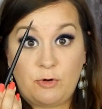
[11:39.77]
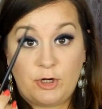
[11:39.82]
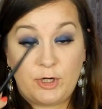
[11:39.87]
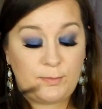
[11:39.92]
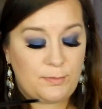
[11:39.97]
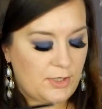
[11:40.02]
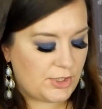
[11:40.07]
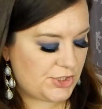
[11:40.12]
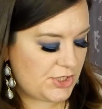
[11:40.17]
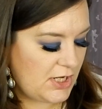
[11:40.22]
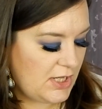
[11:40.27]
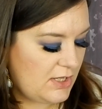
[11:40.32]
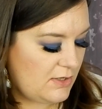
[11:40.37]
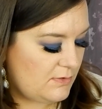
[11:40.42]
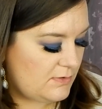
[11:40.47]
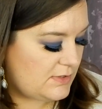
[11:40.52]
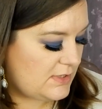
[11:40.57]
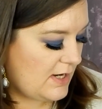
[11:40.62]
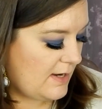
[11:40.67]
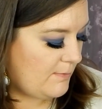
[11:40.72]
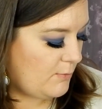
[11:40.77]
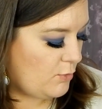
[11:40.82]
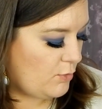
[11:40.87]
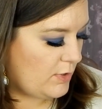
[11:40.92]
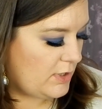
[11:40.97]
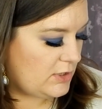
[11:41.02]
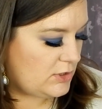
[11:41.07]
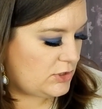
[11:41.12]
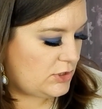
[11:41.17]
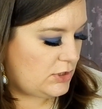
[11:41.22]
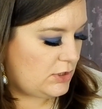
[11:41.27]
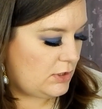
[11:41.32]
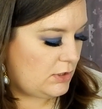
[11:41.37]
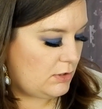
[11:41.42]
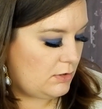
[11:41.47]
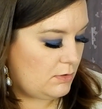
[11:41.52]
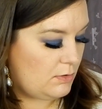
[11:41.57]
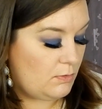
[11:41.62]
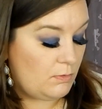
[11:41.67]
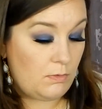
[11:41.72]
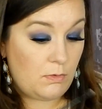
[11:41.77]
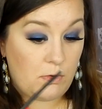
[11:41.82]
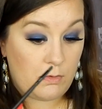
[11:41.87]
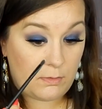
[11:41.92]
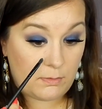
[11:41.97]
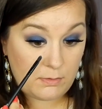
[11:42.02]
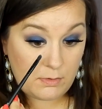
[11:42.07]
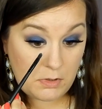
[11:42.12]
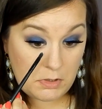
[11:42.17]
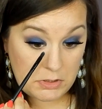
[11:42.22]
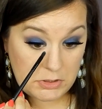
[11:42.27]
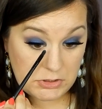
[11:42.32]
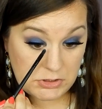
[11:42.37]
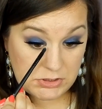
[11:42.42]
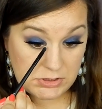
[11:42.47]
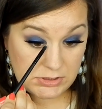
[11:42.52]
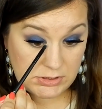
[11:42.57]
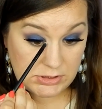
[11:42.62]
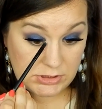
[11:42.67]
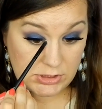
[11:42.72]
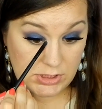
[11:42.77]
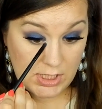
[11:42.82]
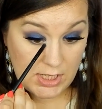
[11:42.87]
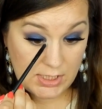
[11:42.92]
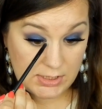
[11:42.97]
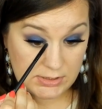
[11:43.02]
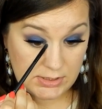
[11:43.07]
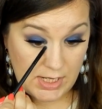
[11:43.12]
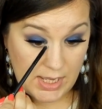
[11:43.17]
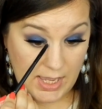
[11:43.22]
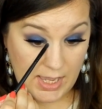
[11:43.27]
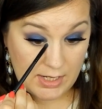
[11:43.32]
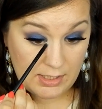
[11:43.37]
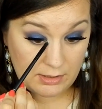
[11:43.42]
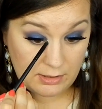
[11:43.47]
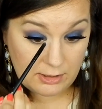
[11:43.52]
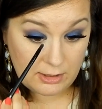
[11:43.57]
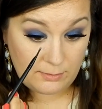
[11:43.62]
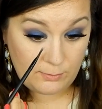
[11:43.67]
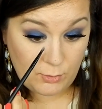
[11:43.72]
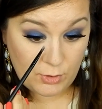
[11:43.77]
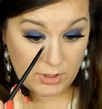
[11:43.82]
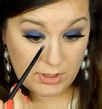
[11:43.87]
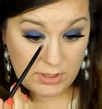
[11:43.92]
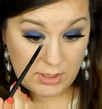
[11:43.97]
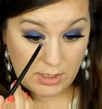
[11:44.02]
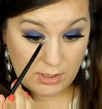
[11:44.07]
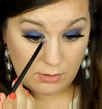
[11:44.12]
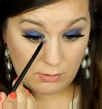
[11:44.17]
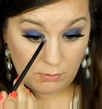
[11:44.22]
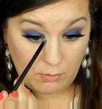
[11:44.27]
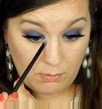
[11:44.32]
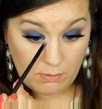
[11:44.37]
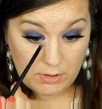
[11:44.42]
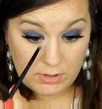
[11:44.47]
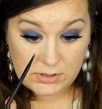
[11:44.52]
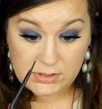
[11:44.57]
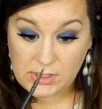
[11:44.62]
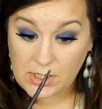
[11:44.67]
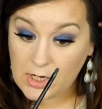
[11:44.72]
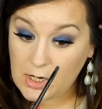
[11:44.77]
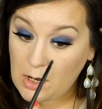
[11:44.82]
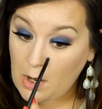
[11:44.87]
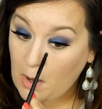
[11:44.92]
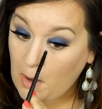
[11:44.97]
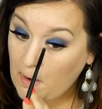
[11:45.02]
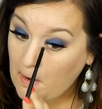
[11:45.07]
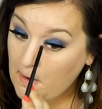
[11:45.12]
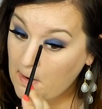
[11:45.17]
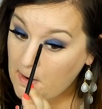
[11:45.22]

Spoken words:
corner brush I used, I'm going to just add a little more to the inner corners here.